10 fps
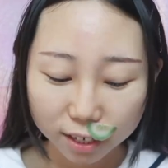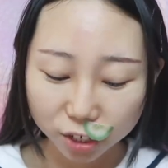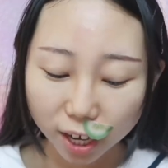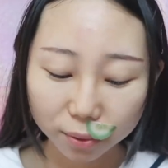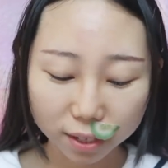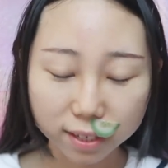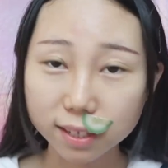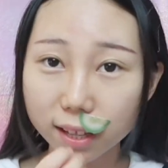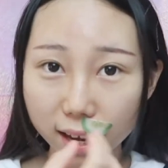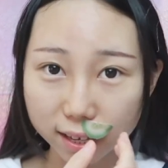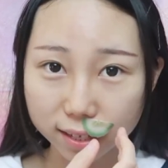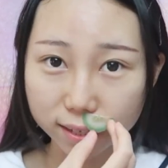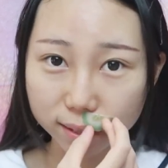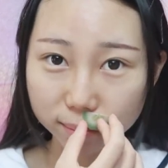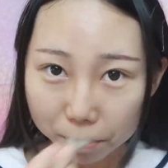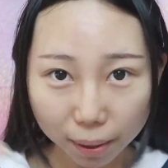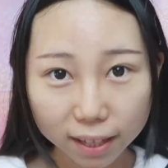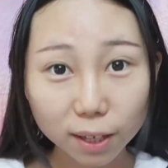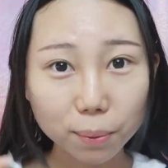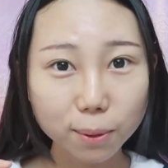cherry slice,
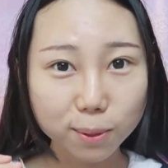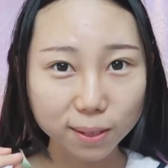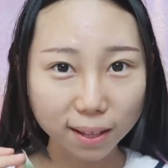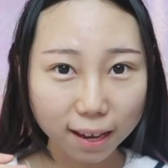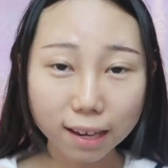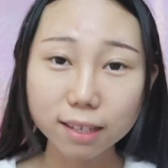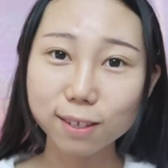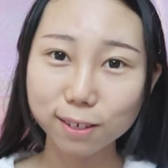pineapple slice,